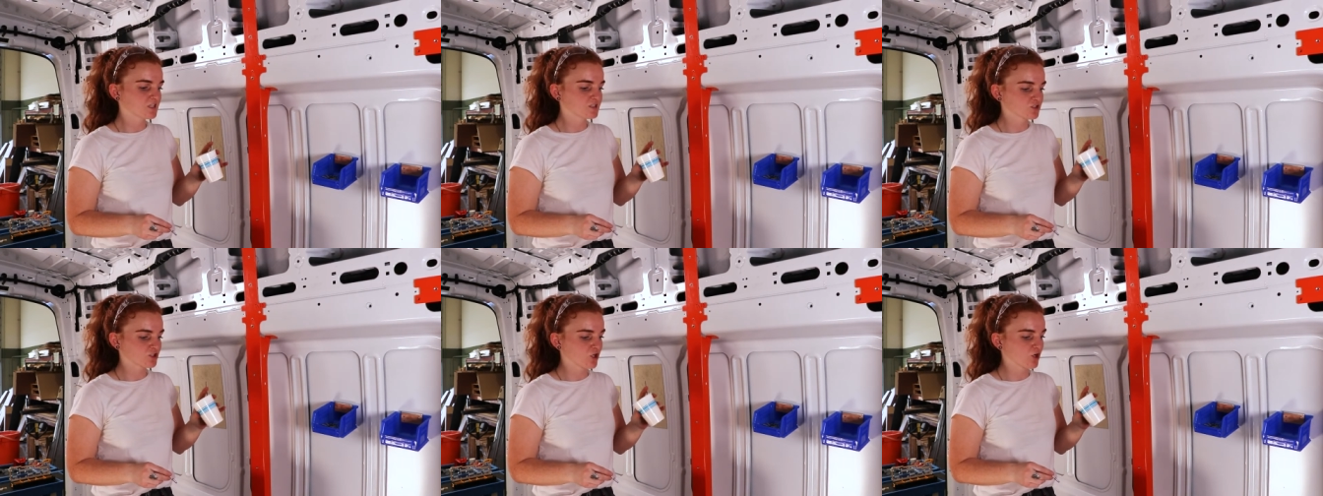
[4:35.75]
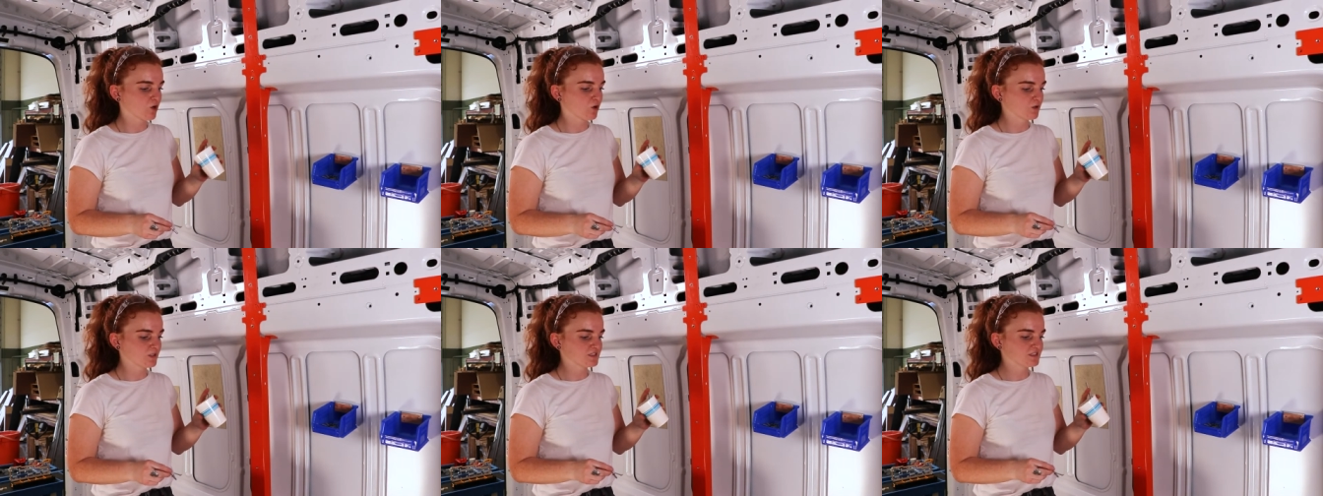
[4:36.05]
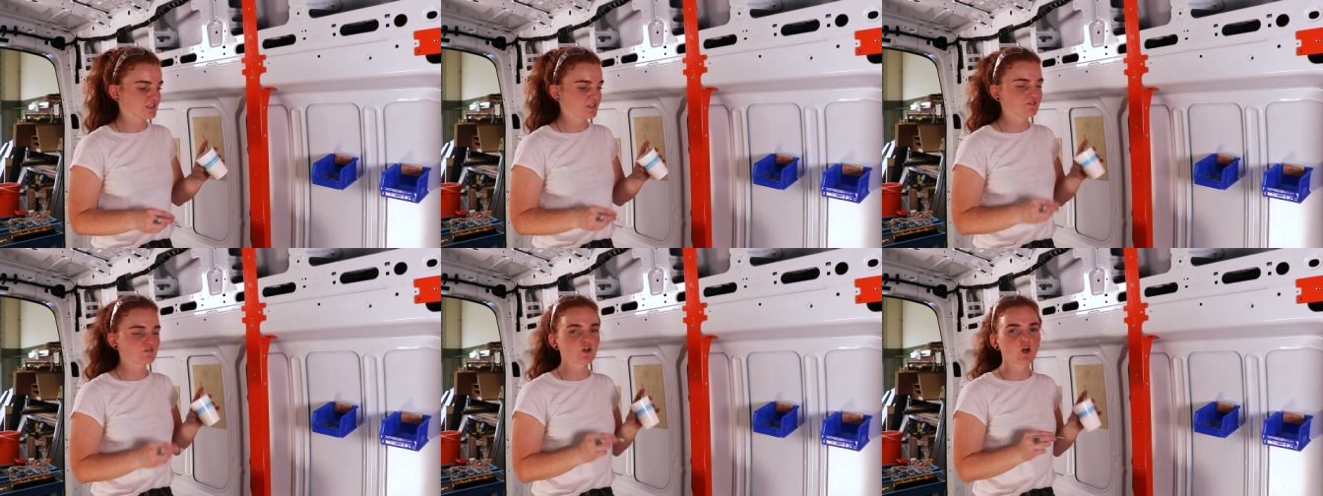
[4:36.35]
So
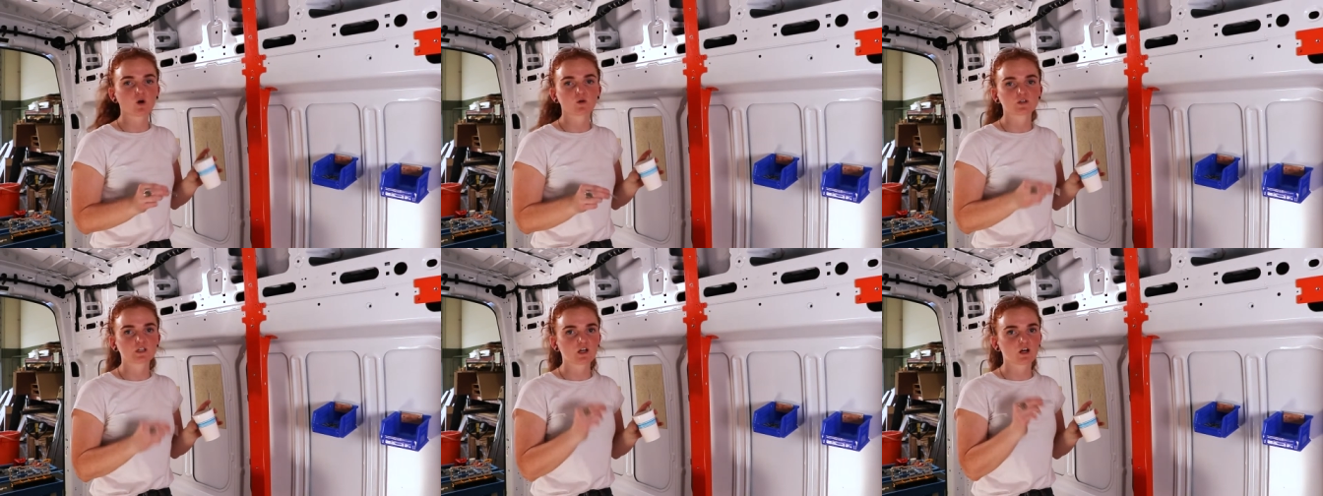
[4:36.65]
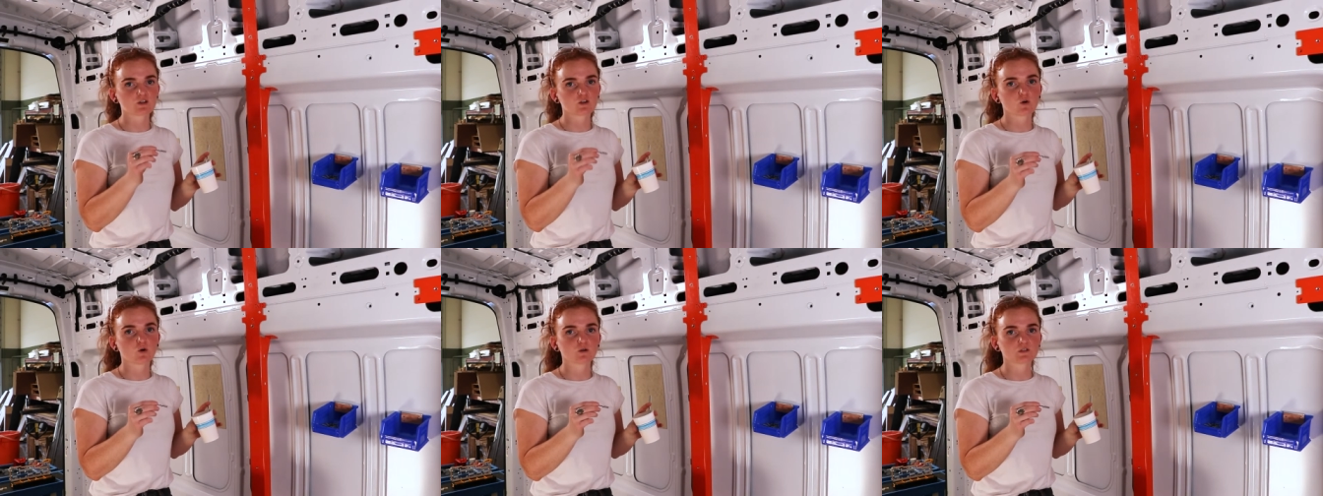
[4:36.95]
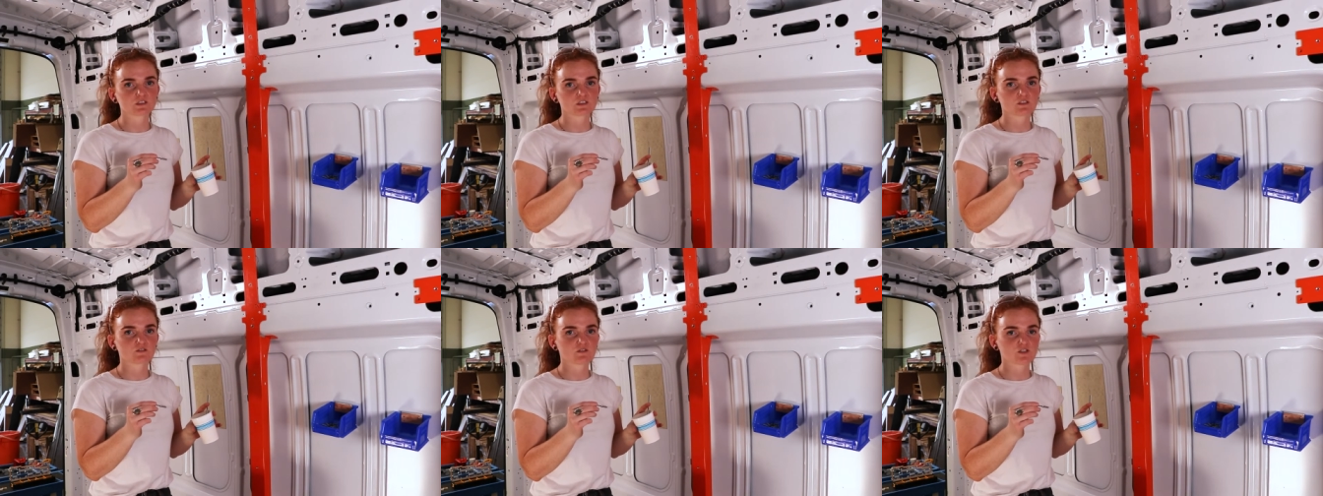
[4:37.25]
instead of coating all the
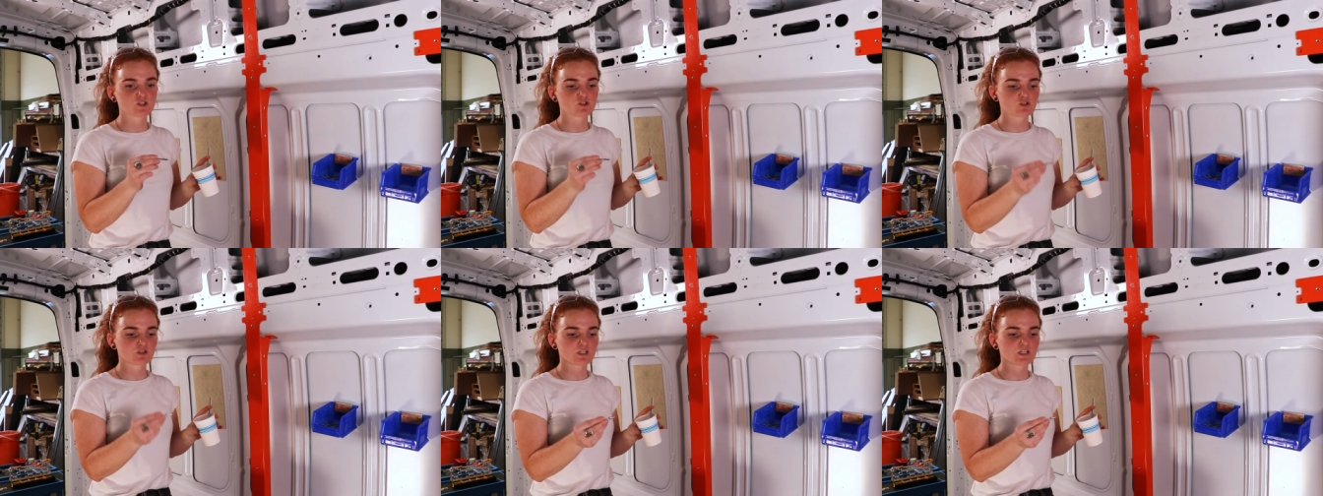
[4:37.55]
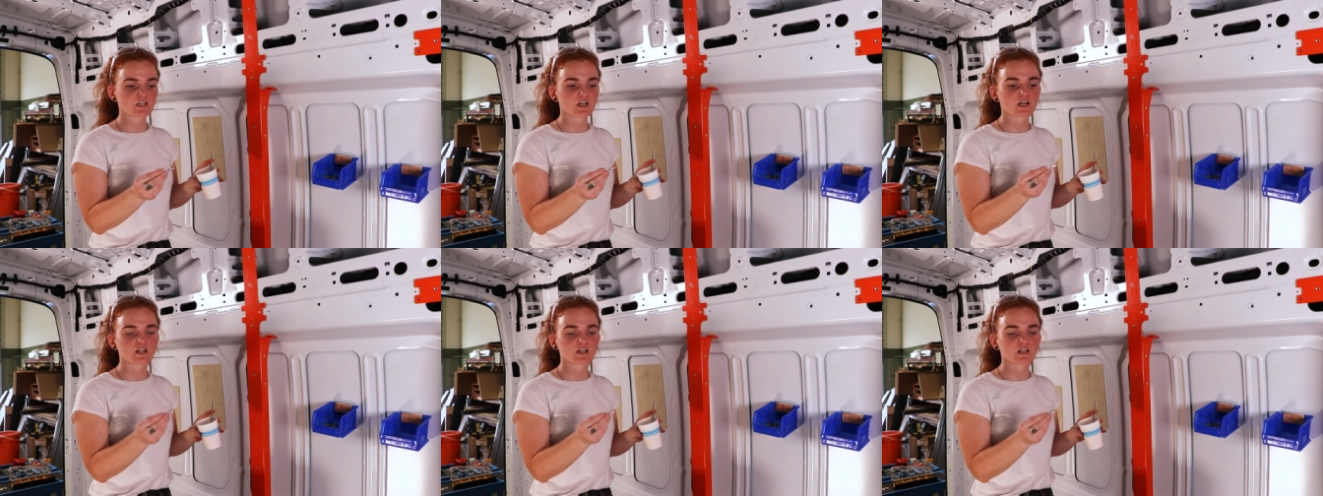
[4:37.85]
holes individually,